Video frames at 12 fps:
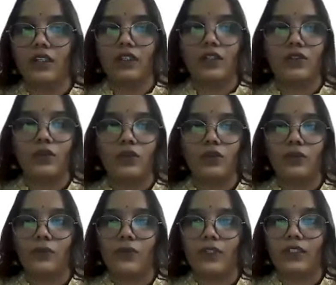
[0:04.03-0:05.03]

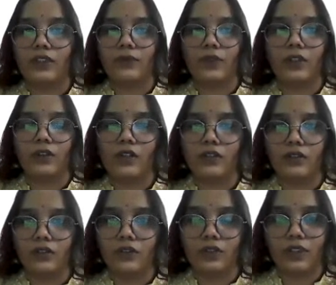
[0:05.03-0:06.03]
So first of all,
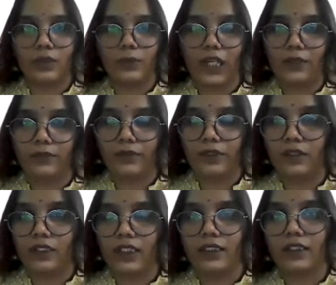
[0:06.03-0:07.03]
constitution is a type
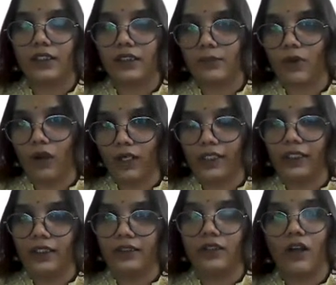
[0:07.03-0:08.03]
is a body.
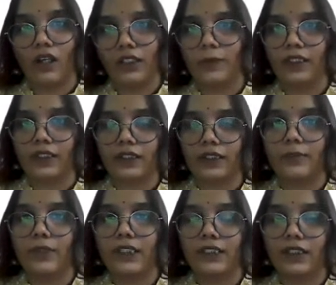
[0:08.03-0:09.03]
It's a document. It's
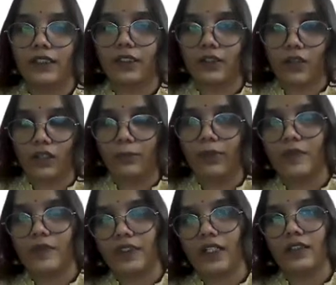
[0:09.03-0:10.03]
a basically a document
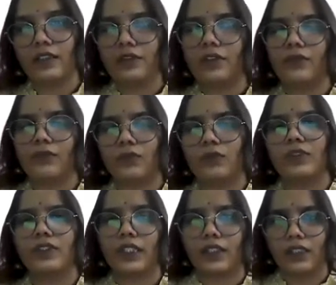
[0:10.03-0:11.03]
which consists of
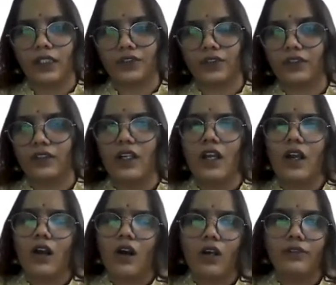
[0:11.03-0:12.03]
rules, regulation,
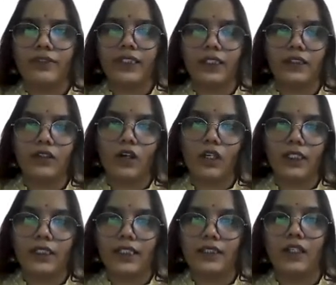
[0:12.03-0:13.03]
or we can call
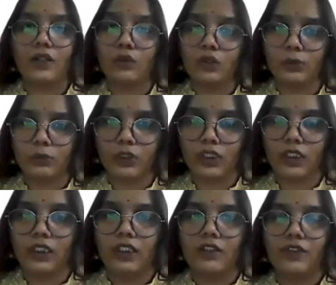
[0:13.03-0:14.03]
it as a rule book,
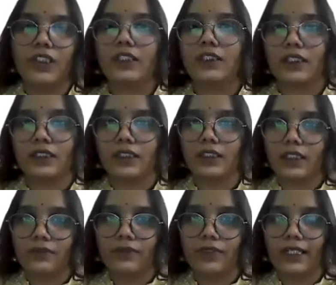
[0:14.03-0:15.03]
which is
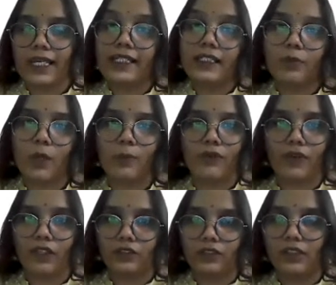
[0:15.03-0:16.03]
necessary for any proper
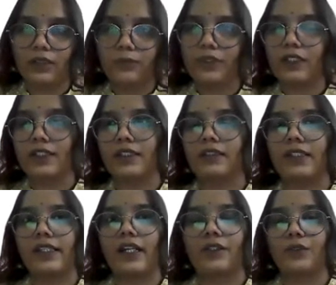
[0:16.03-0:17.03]
functioning because
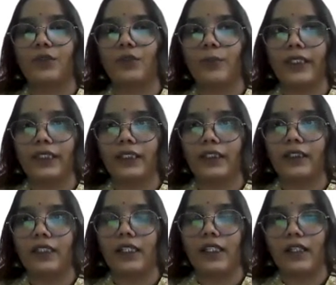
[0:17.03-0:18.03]
there are too many